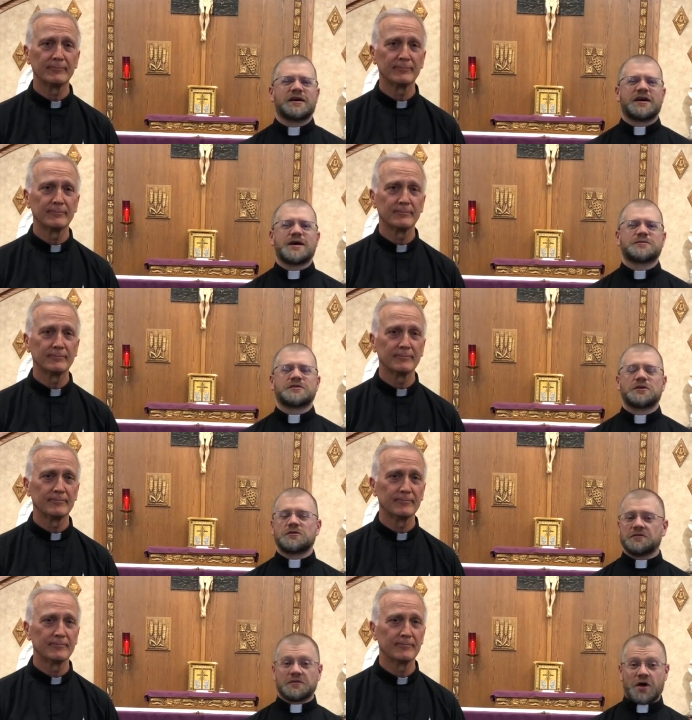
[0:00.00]
Speaker 1: Um,
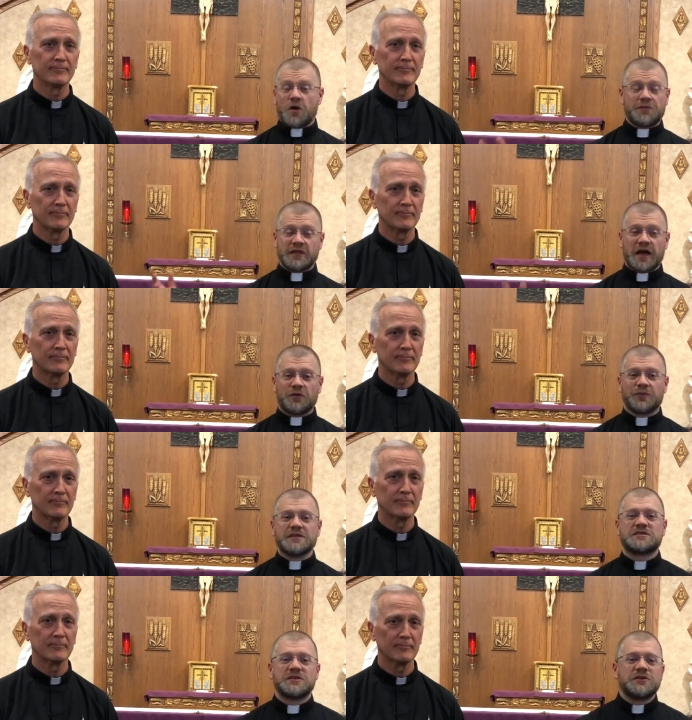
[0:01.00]
so hopefully that will
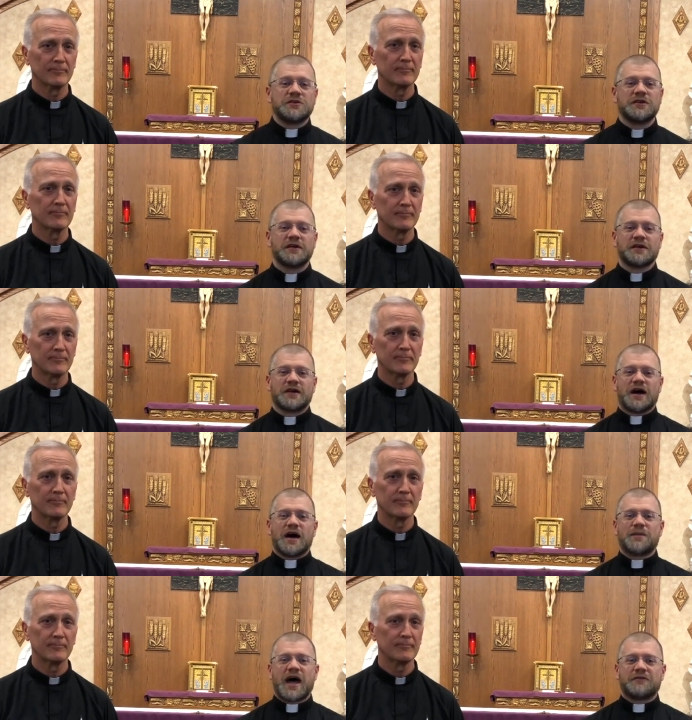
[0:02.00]
be soon.
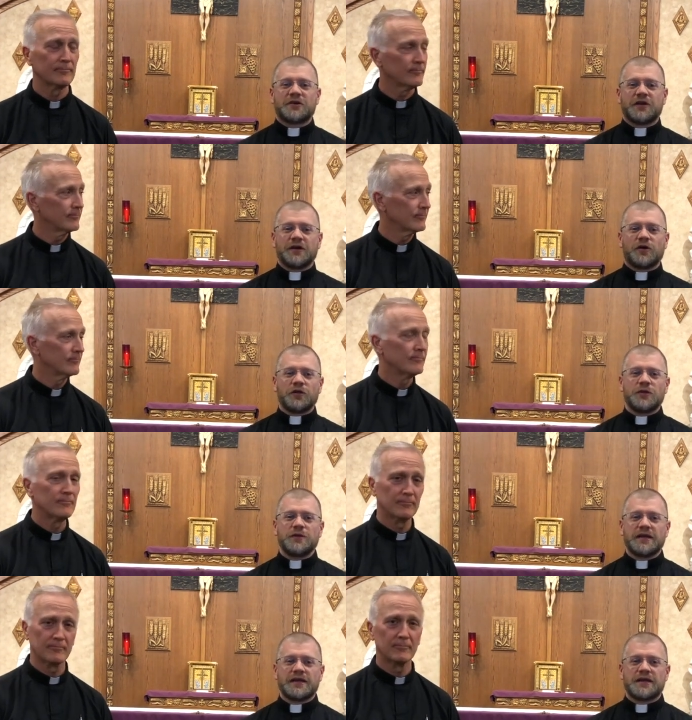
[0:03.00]
Um, have a great Holy
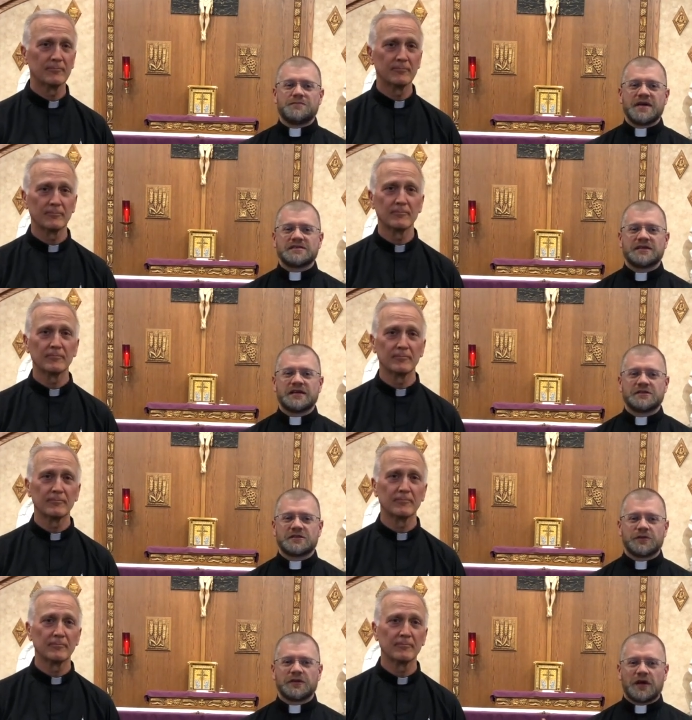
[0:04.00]
Week and amazing
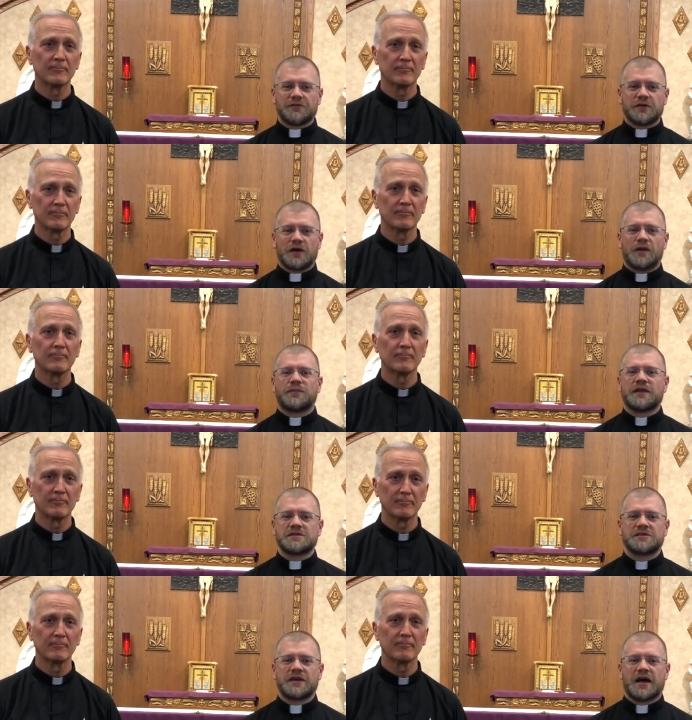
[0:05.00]
Easter. We love you. God
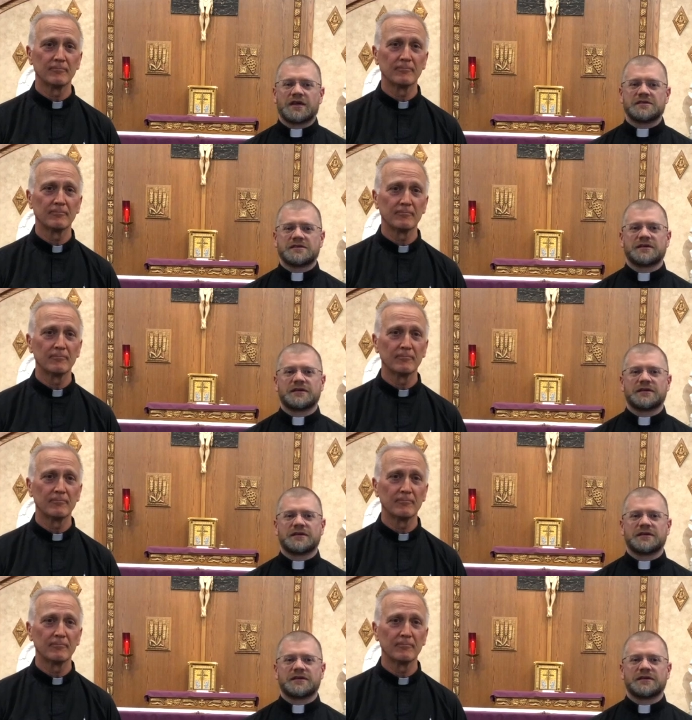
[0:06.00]
bless you guys.